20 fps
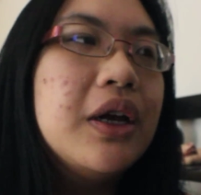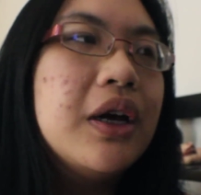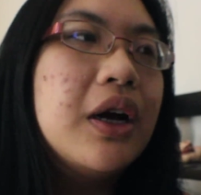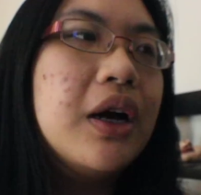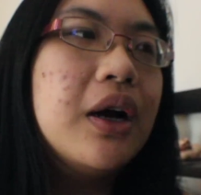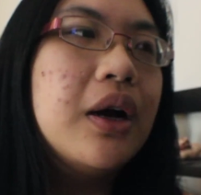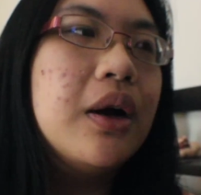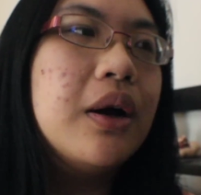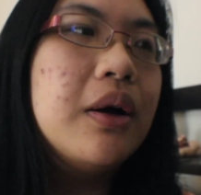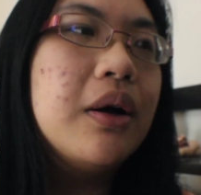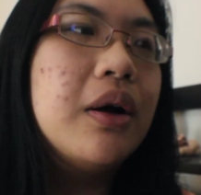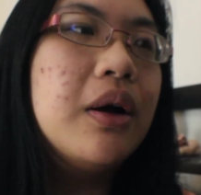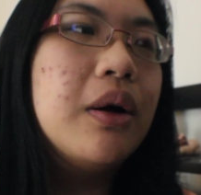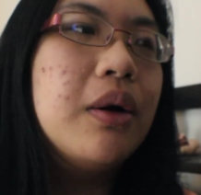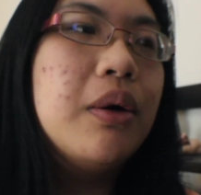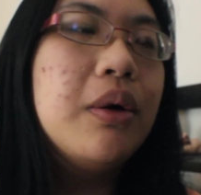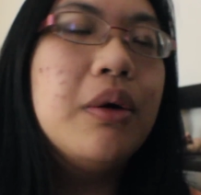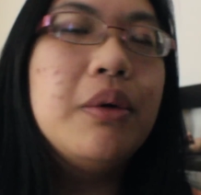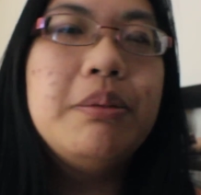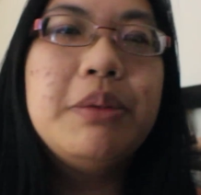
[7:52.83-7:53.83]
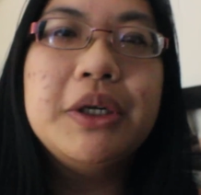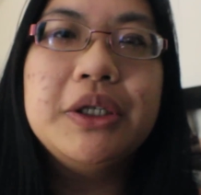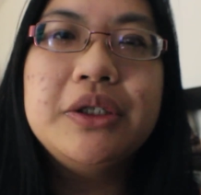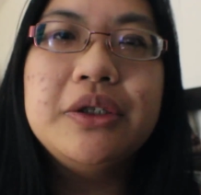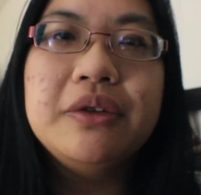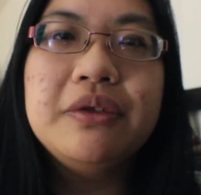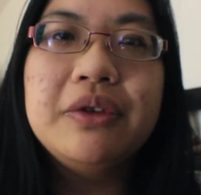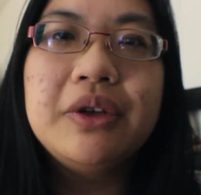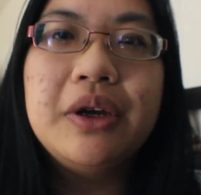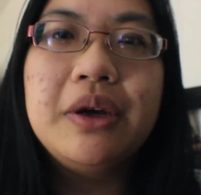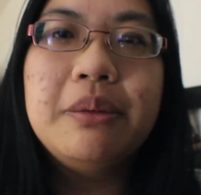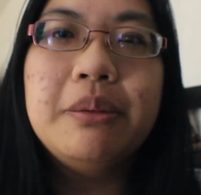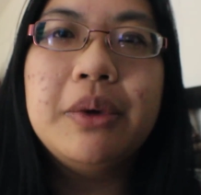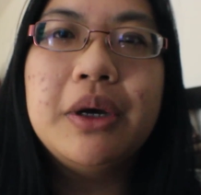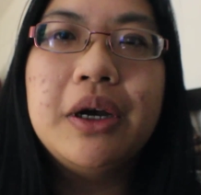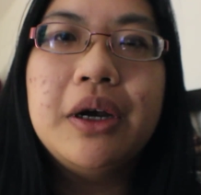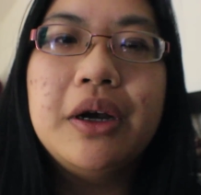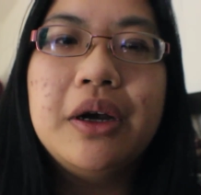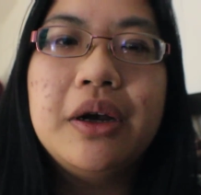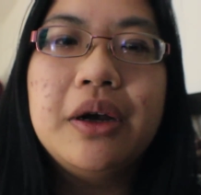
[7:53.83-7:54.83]
a whole bunch of
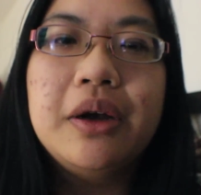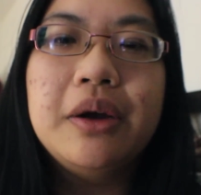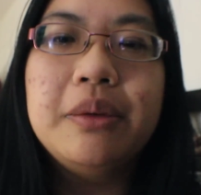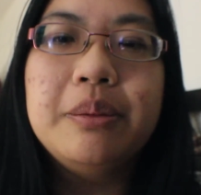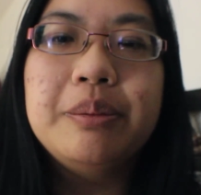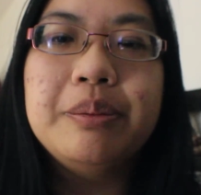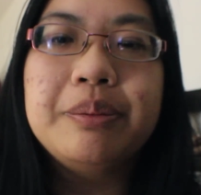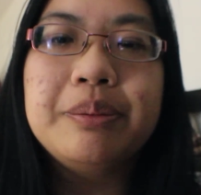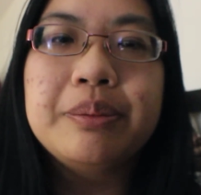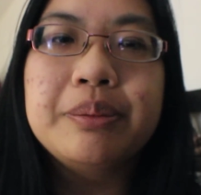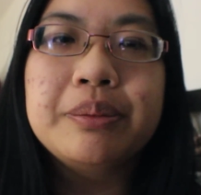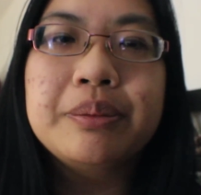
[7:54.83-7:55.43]
them.